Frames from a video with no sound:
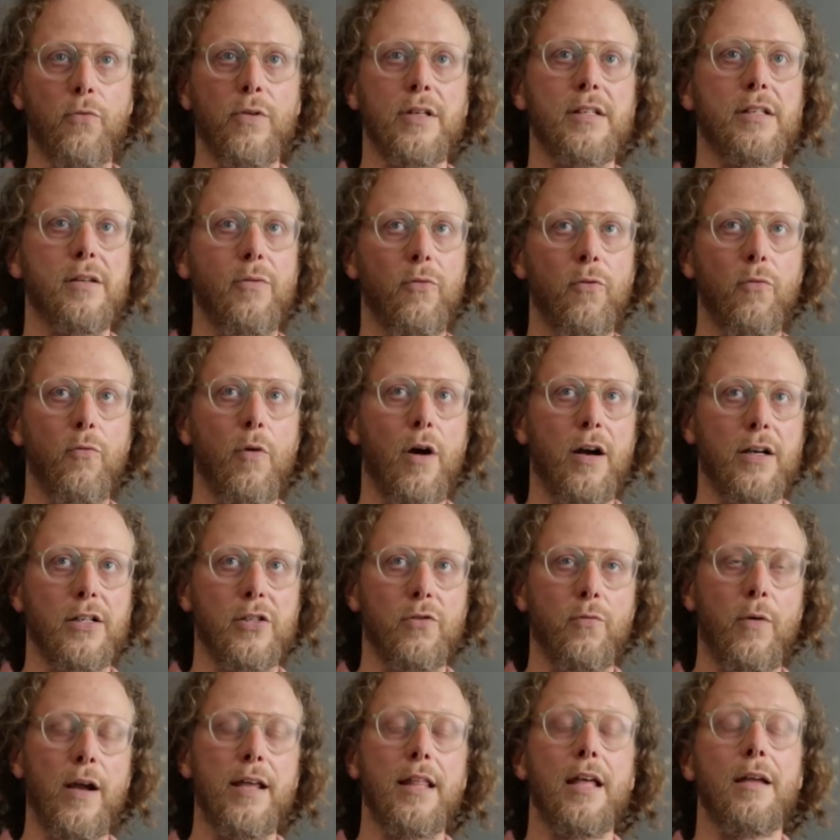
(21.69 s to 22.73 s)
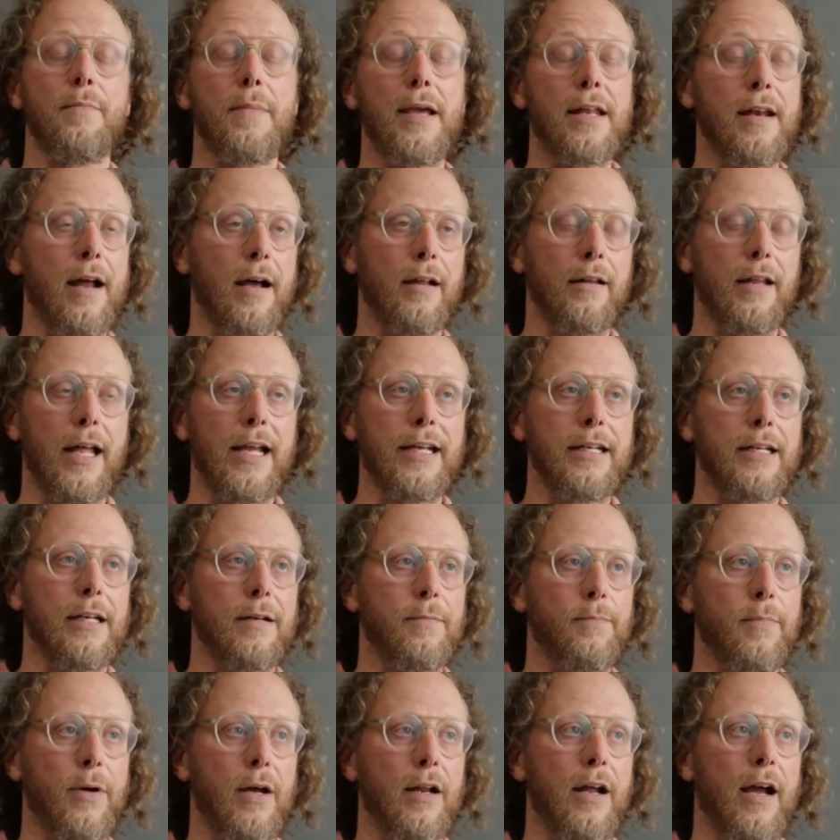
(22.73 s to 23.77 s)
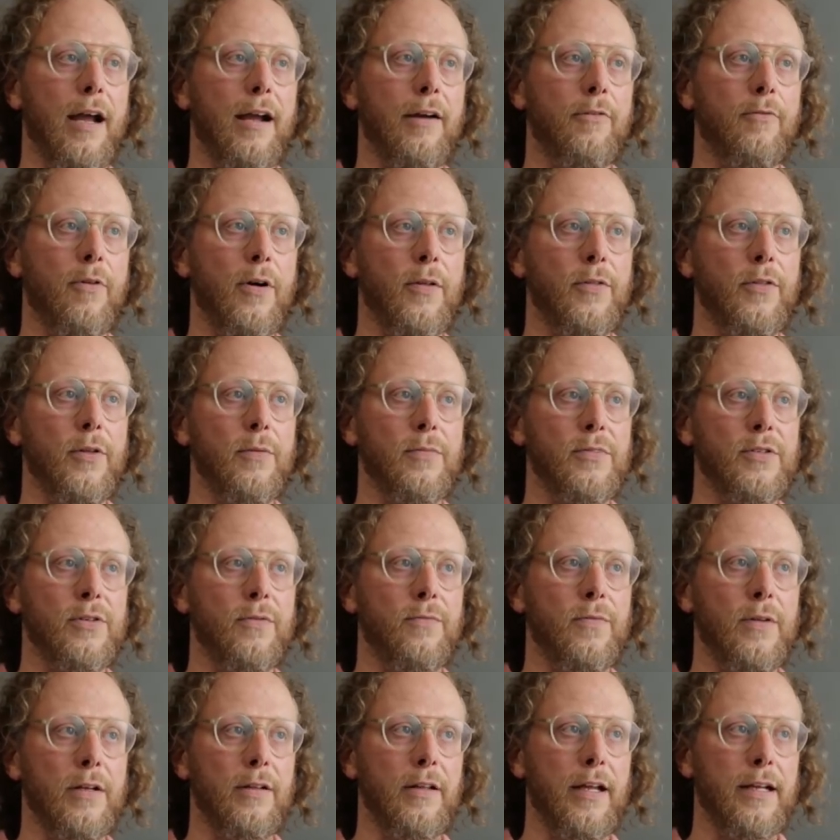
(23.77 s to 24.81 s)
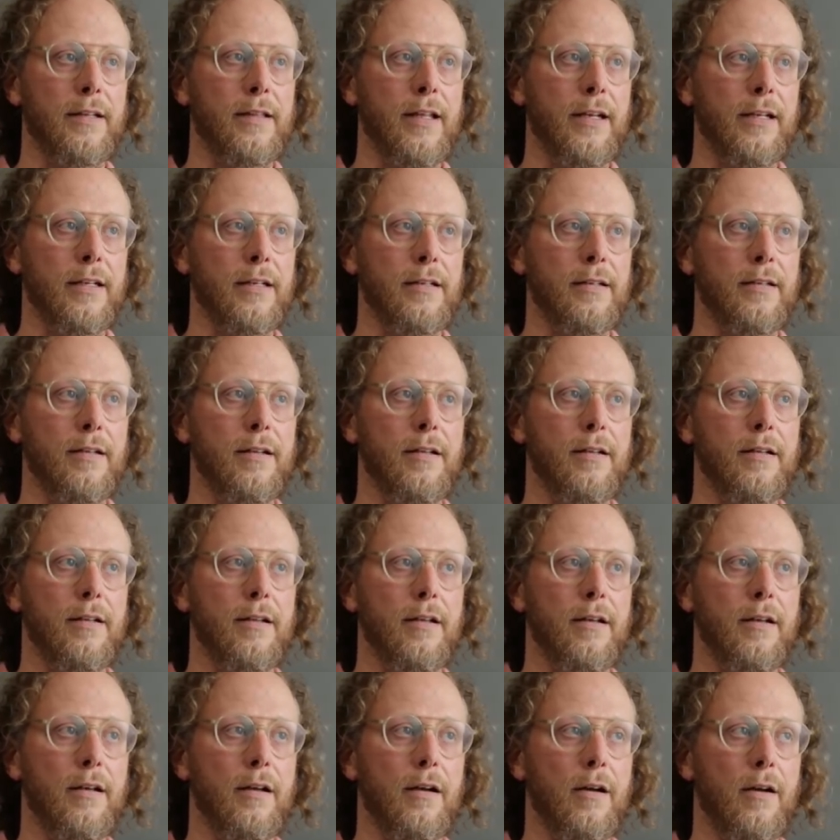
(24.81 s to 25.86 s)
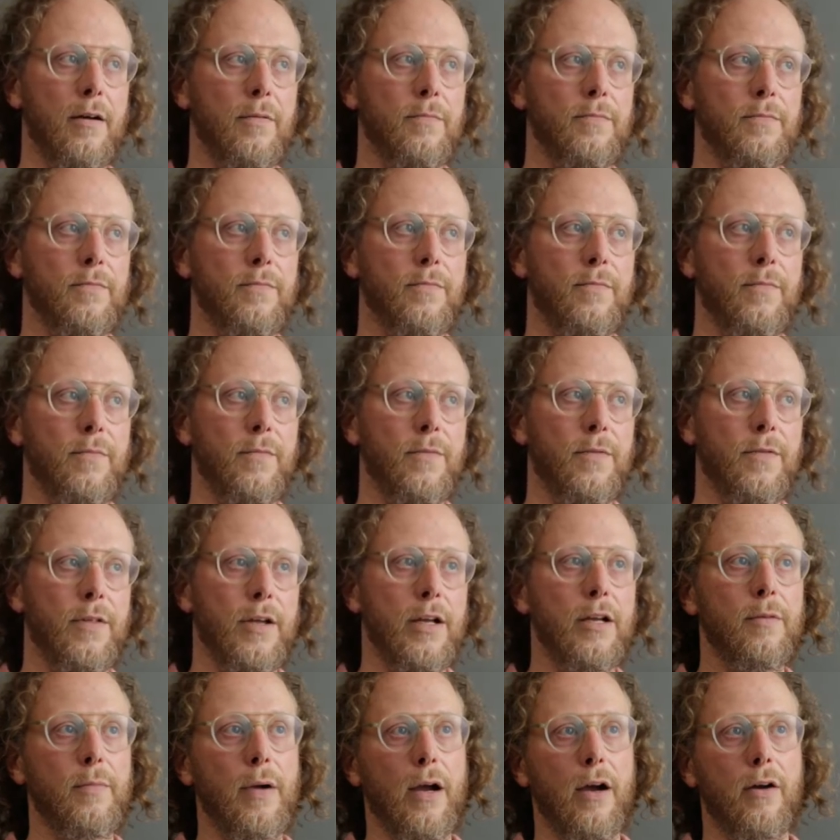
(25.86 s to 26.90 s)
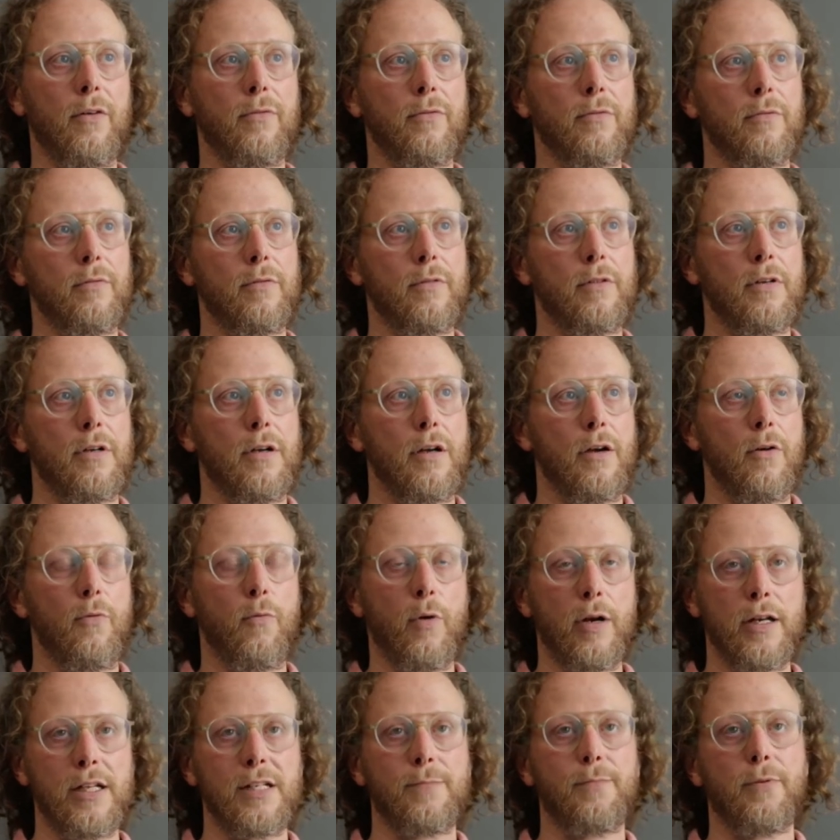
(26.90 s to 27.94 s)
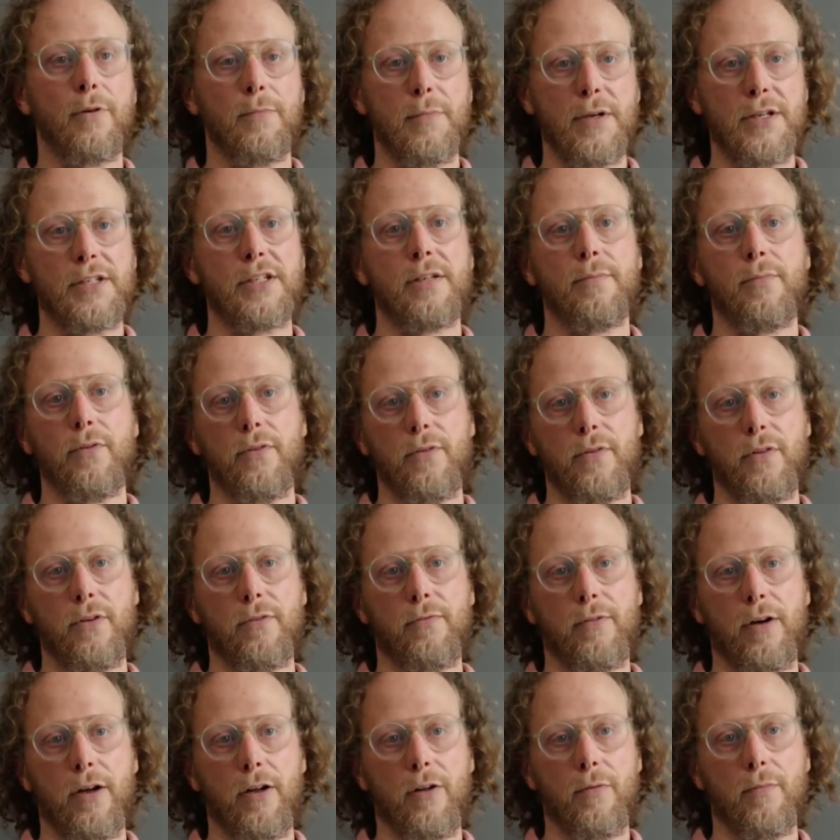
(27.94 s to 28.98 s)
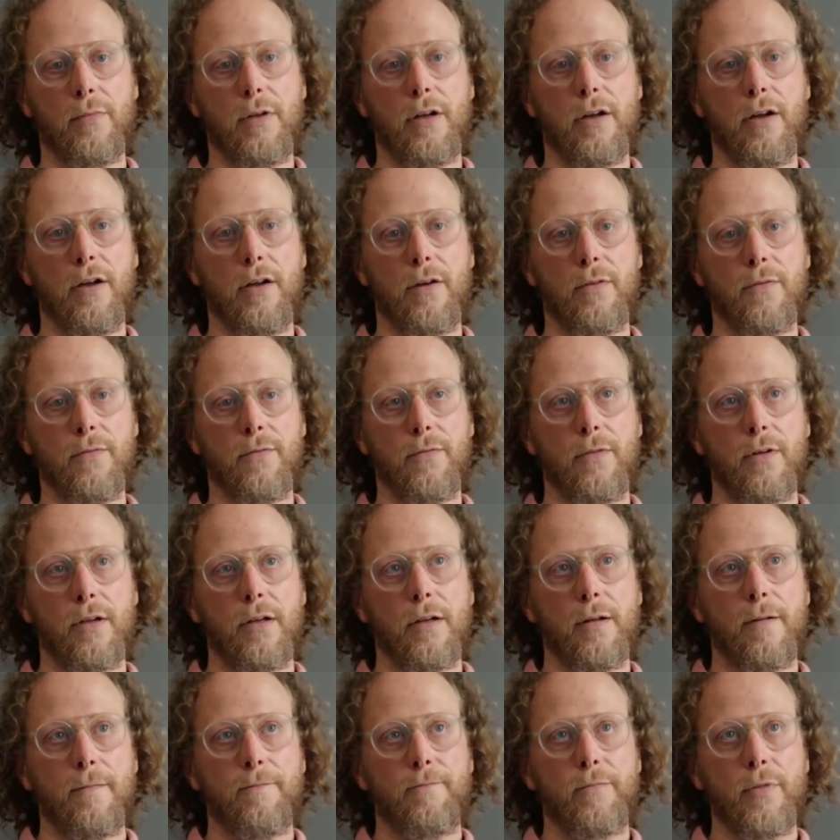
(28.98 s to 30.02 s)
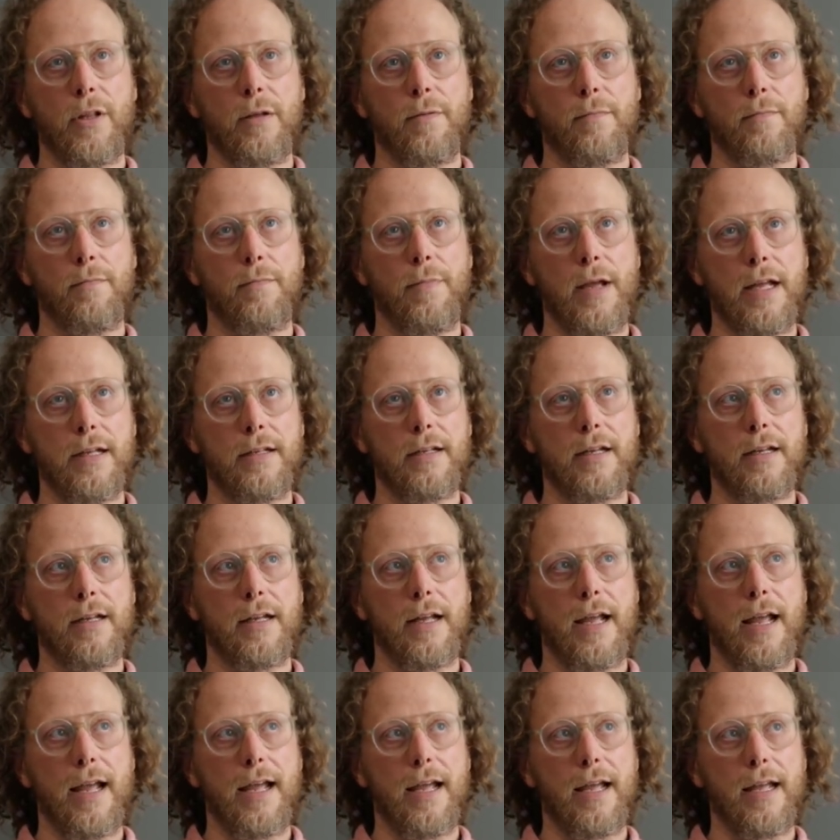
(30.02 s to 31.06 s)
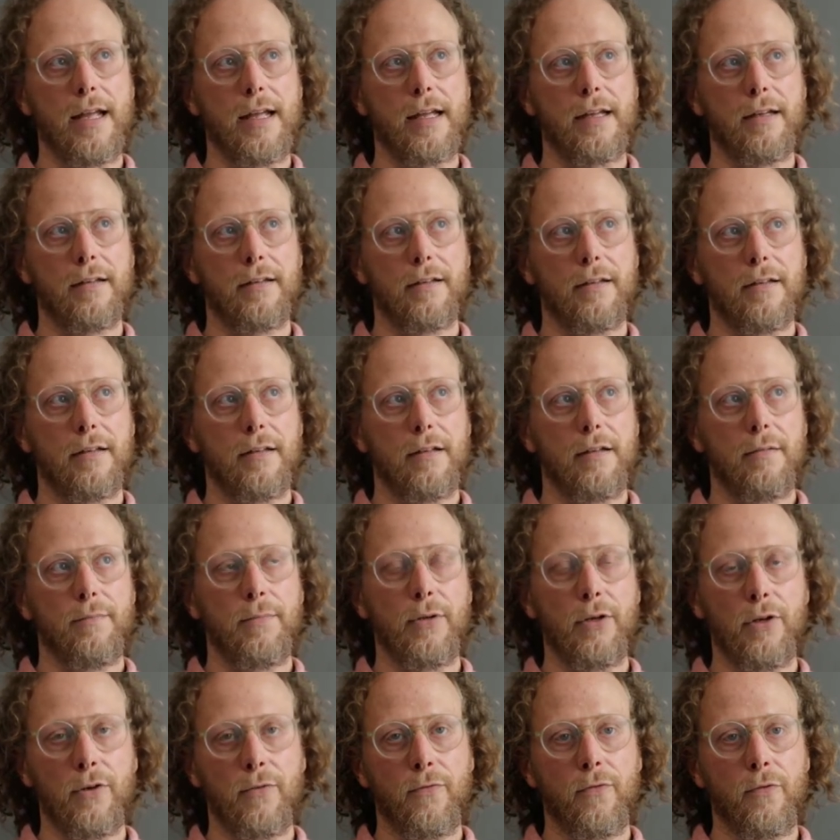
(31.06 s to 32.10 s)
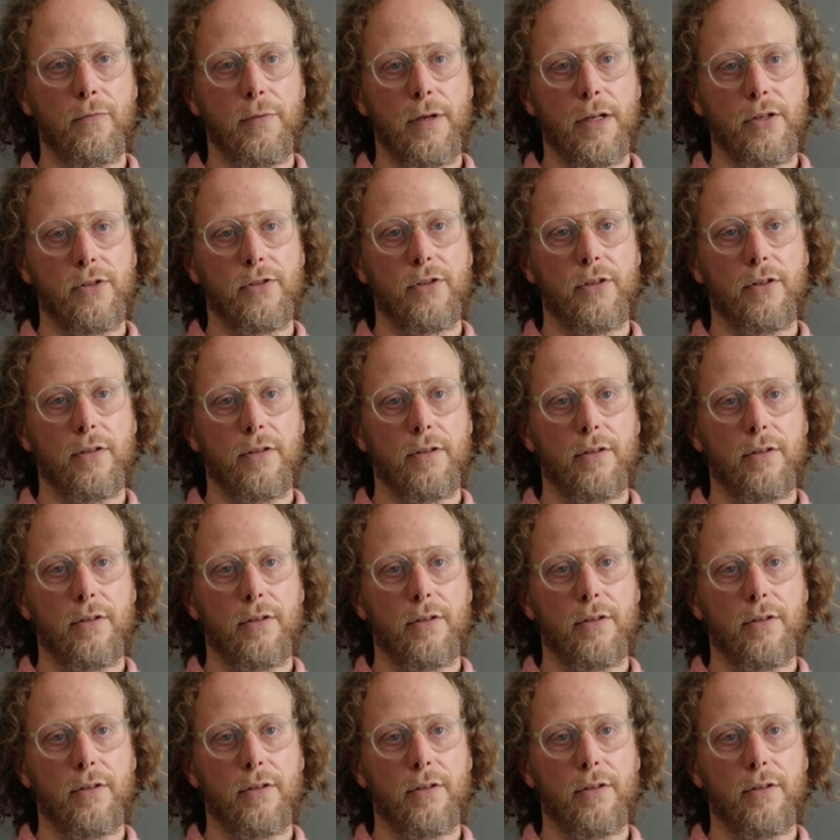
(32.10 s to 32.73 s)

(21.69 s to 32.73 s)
When someone walks away, they may not like it, but I want them to feel like they could think about what is permissible in the realm of making a beautiful picture.